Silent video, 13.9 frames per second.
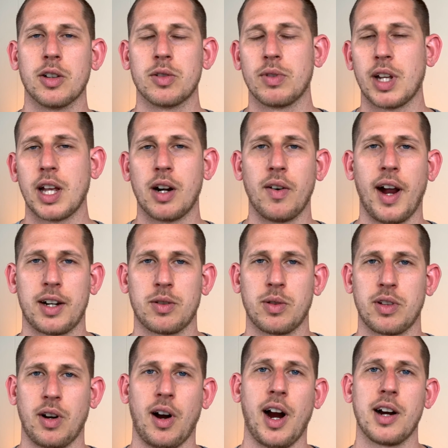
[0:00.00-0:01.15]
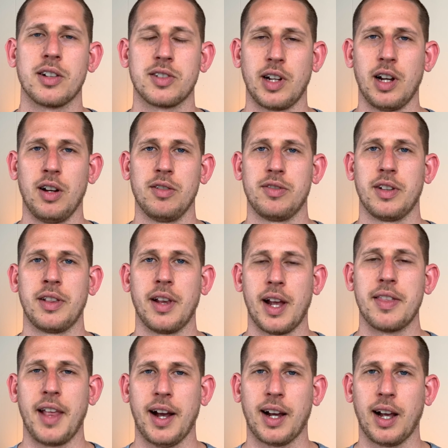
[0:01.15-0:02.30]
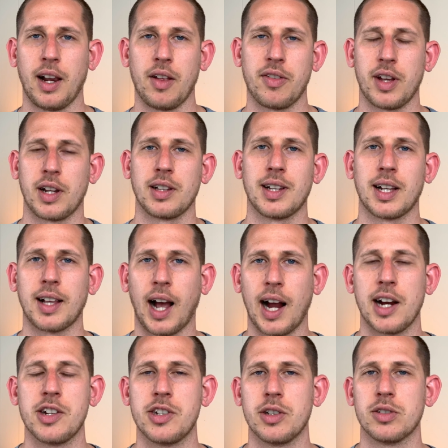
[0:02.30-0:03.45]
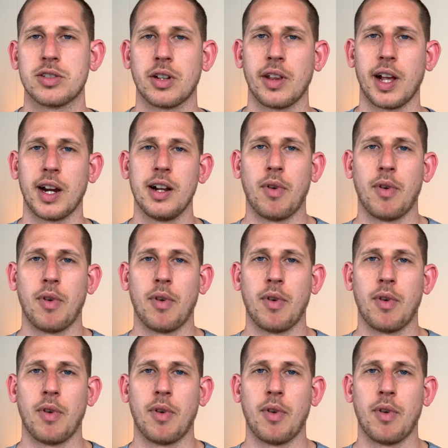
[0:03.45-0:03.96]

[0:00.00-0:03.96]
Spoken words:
interact with your higher self and that kind of thing to guide you so that